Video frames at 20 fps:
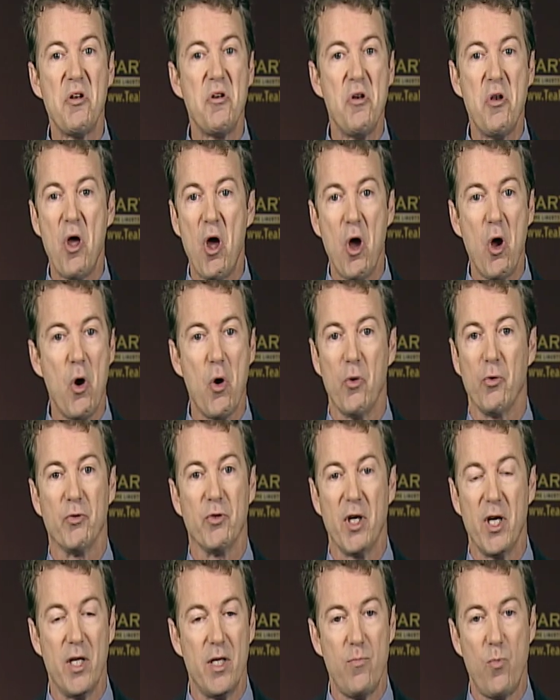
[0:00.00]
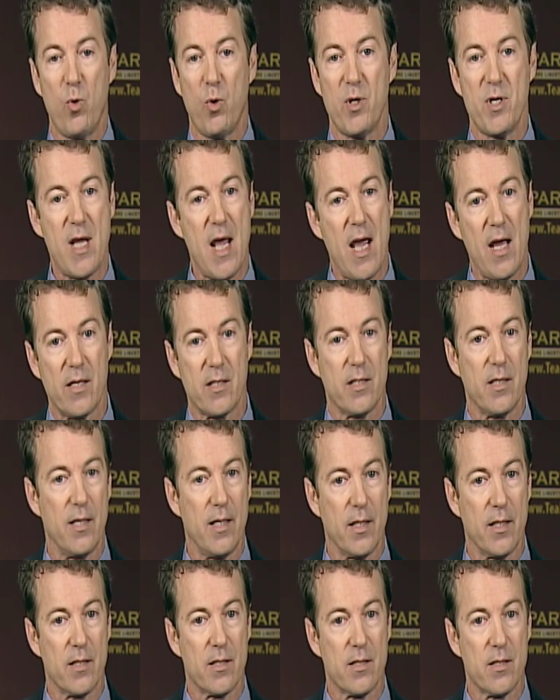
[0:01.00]
no to any more tax
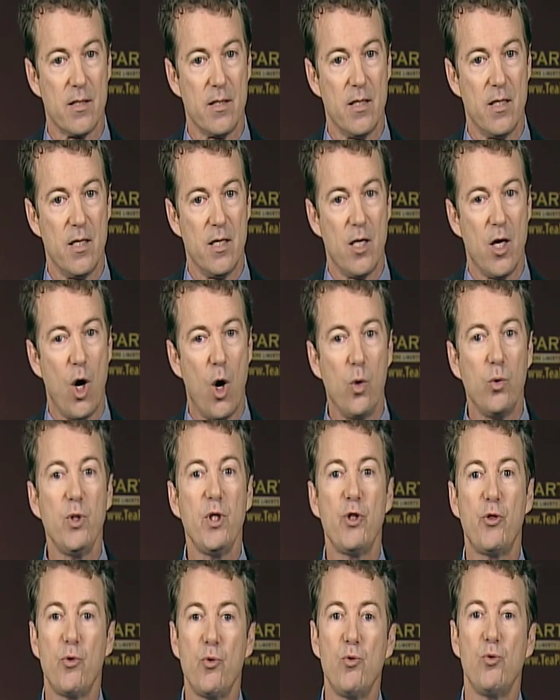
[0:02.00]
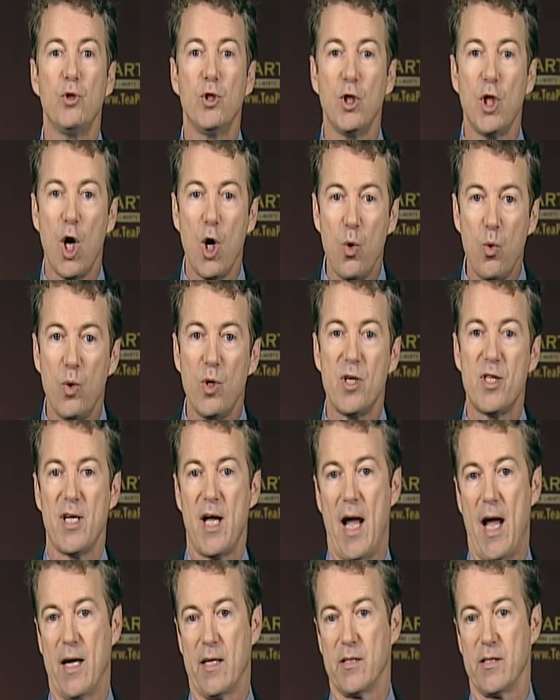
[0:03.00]
hikes. Only through lower
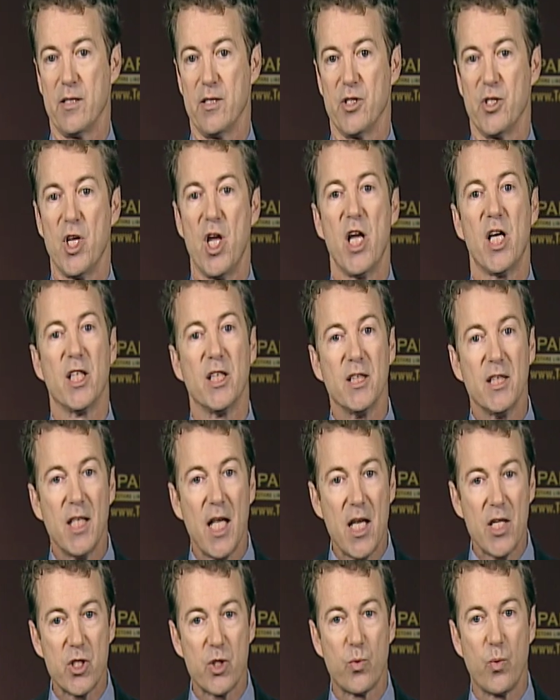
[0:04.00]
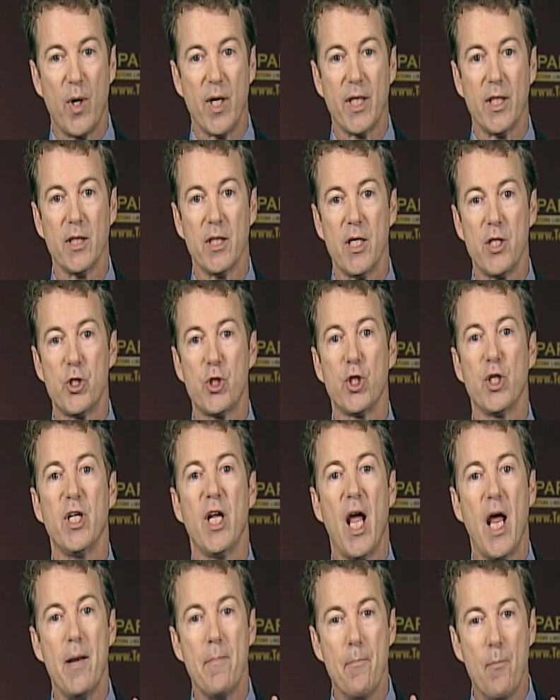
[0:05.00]
taxes, less regulation,
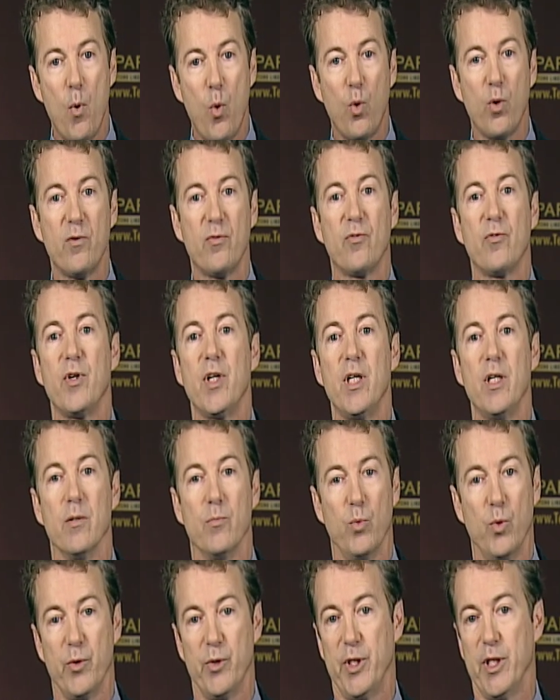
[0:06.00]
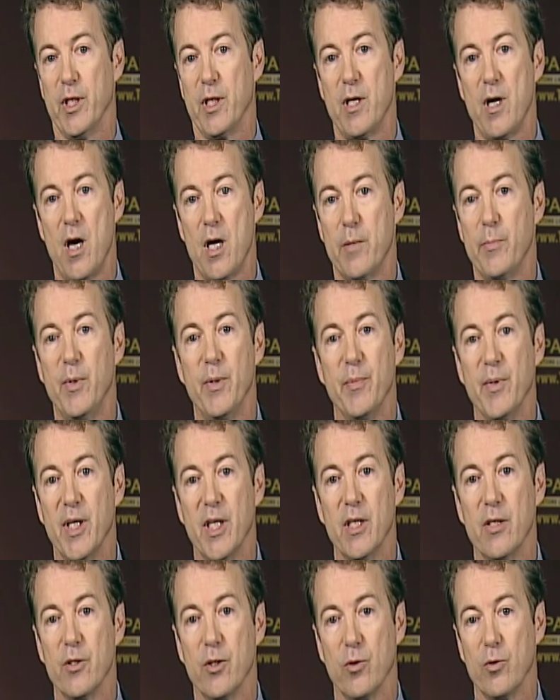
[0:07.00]
and more freedom will the economy
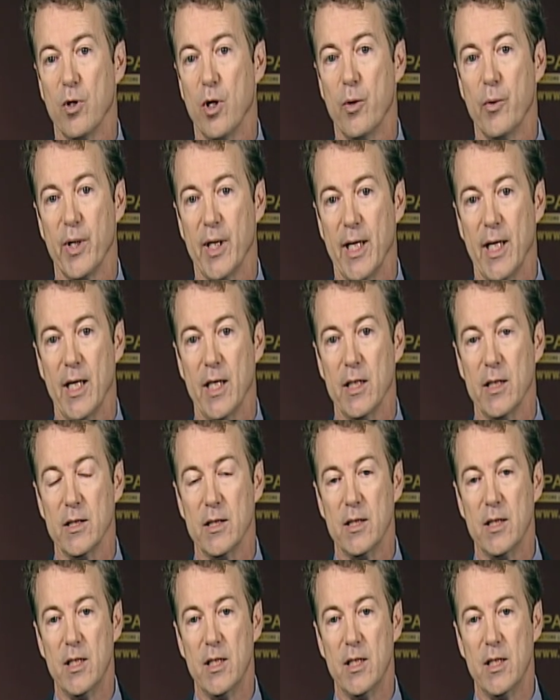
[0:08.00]
begin to grow again.